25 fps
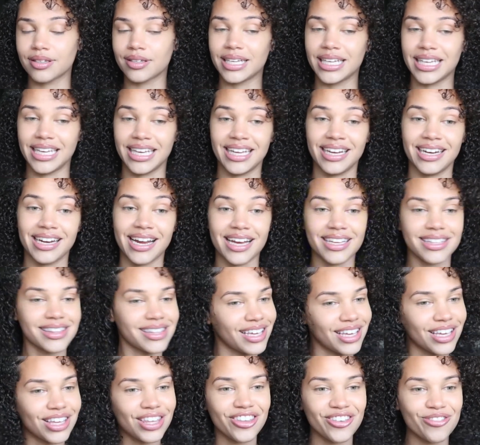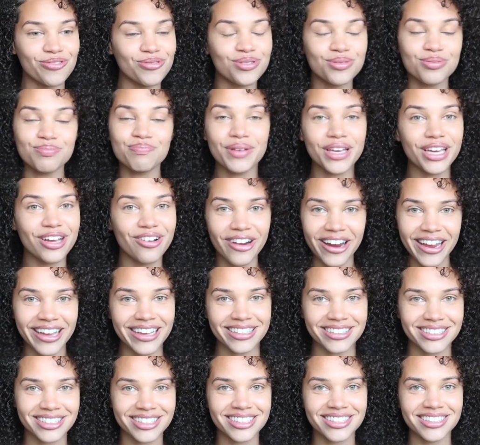and I think you will be
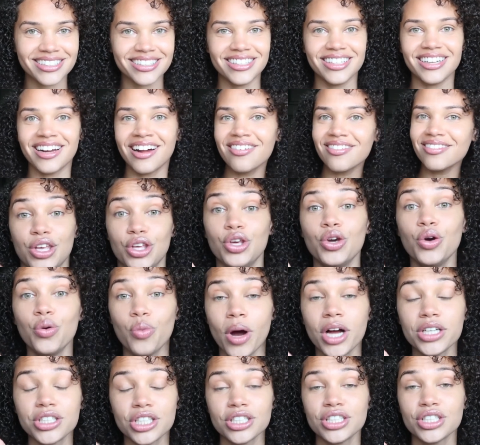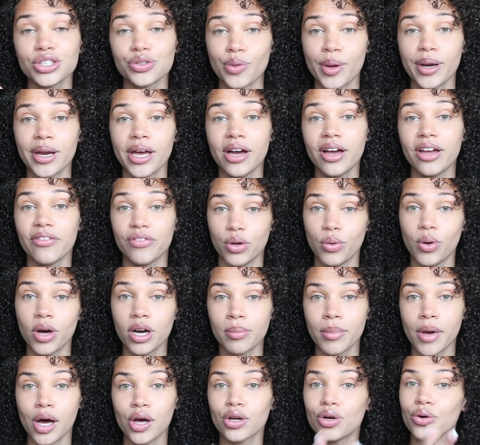great, you know? You watching this right now, if you want to
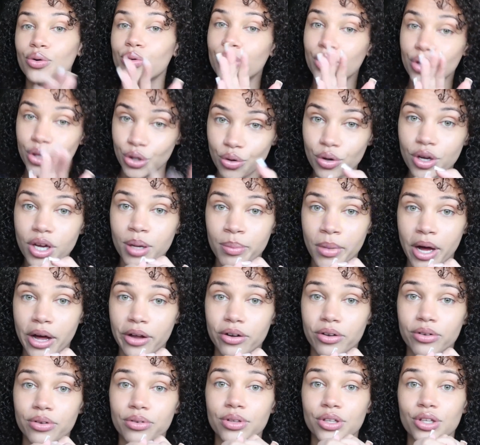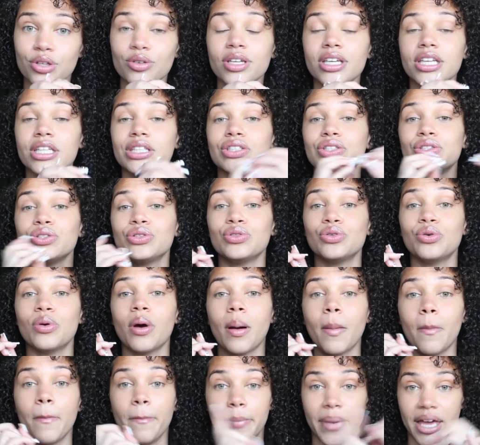model, you can model. You need
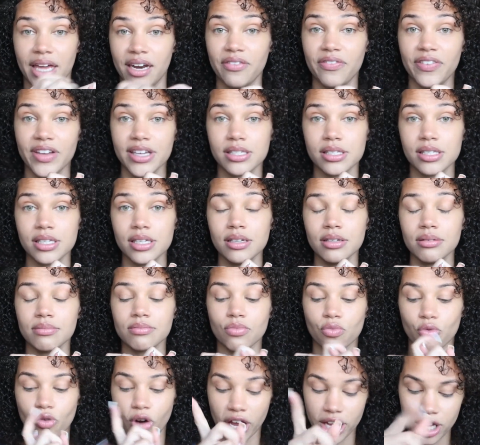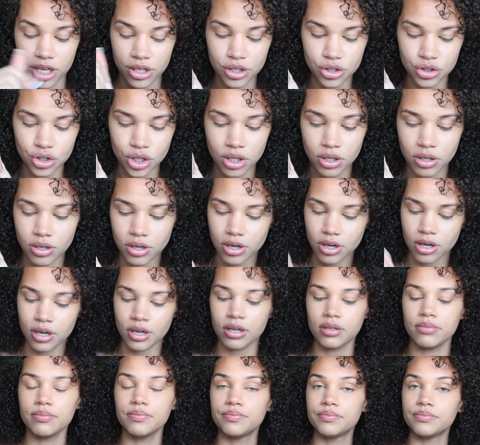to manifest it, write in your journal,
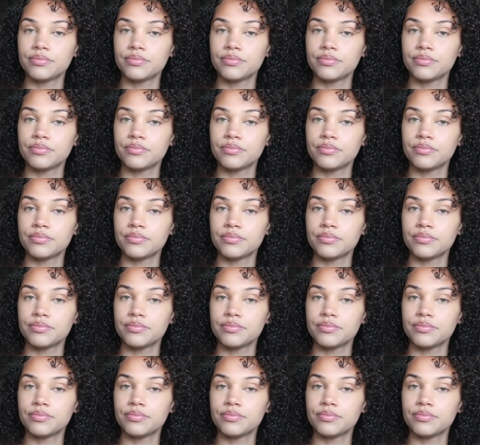girl.